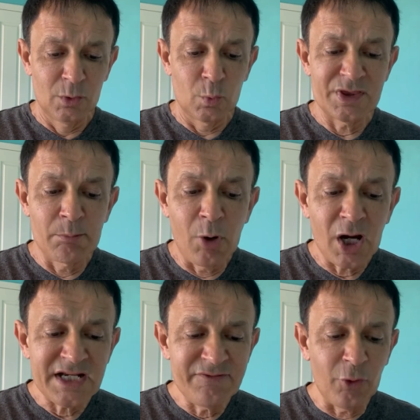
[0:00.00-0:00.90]
With a
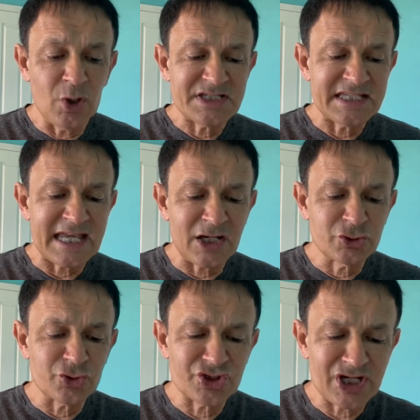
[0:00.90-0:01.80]
mighty voice, the
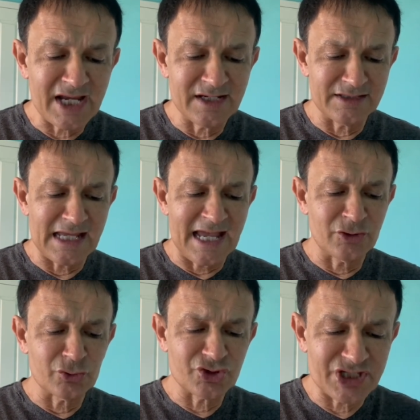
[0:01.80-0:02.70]
angel, shouted, the
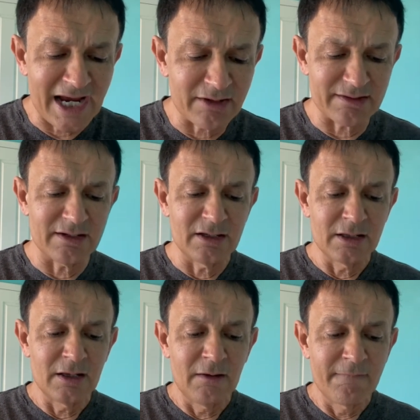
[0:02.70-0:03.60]
angel shouted,
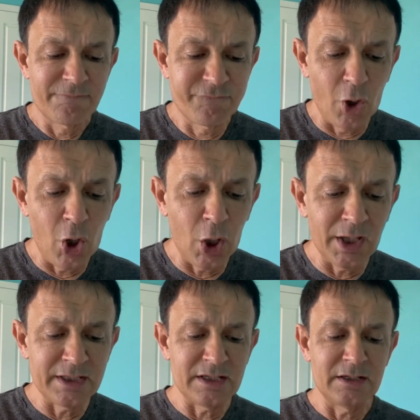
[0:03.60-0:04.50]

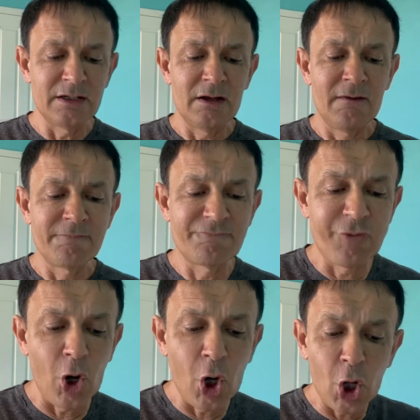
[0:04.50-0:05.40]
Fallen,
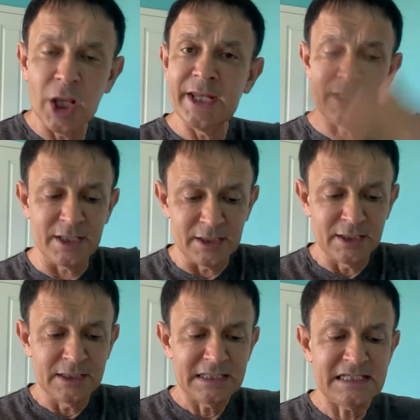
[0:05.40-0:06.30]
fallen
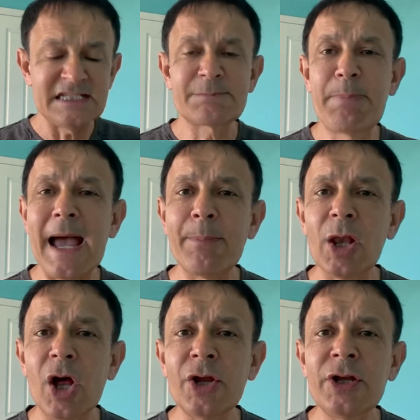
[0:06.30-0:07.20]
is
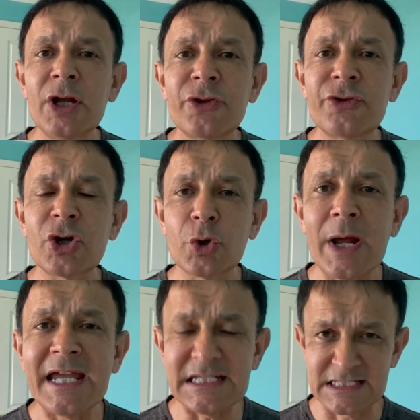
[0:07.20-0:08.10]
Babylon the
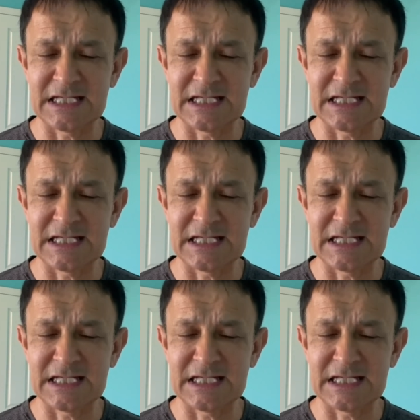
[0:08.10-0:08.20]
Great.